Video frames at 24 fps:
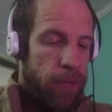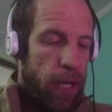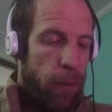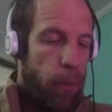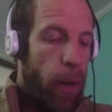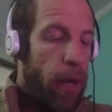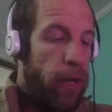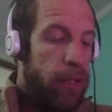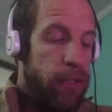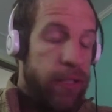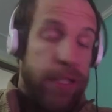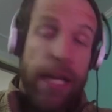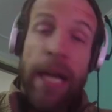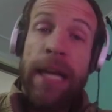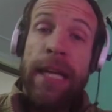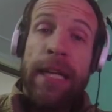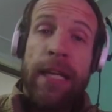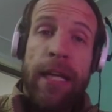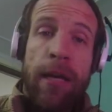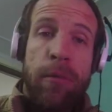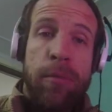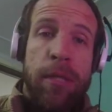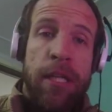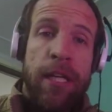a minor second,
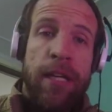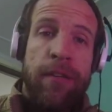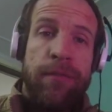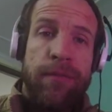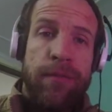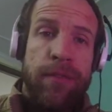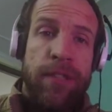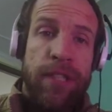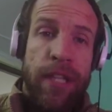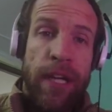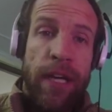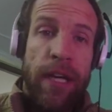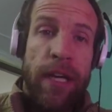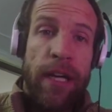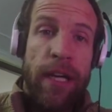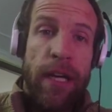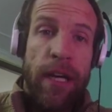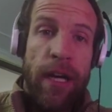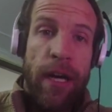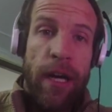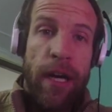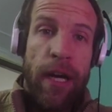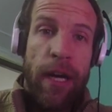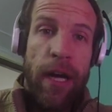I believe.
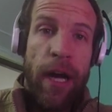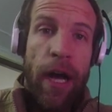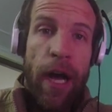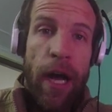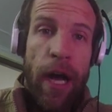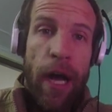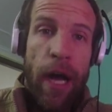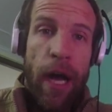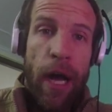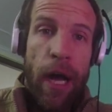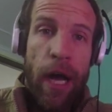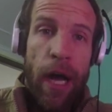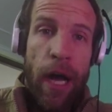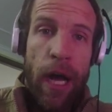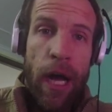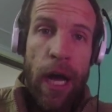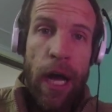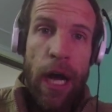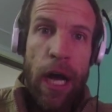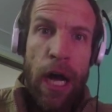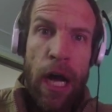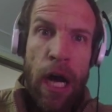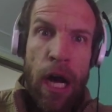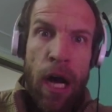
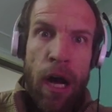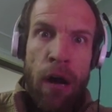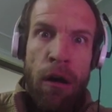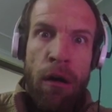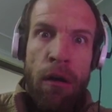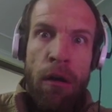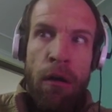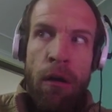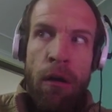Duh,